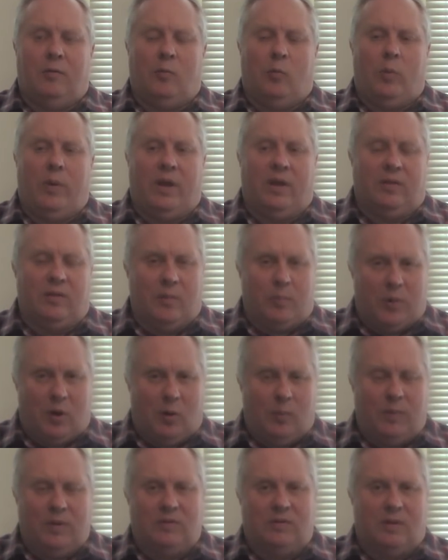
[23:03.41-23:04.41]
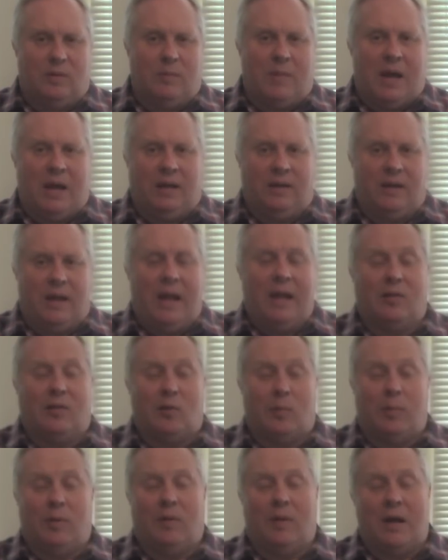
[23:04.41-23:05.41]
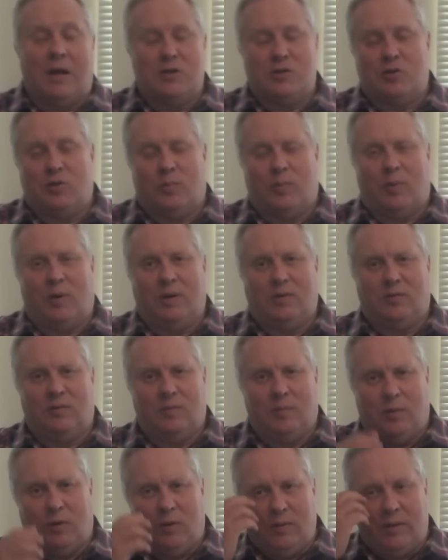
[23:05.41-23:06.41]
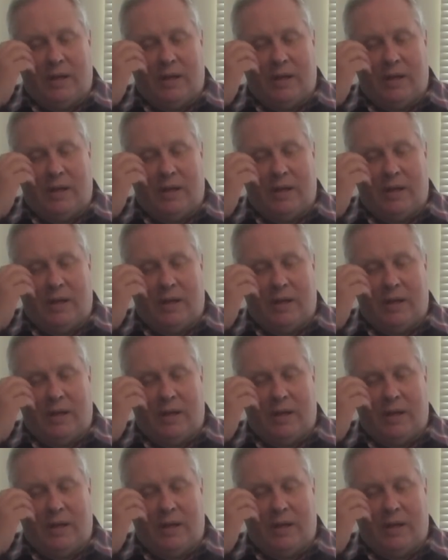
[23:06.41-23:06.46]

with a purpose in mind, anthropological principle.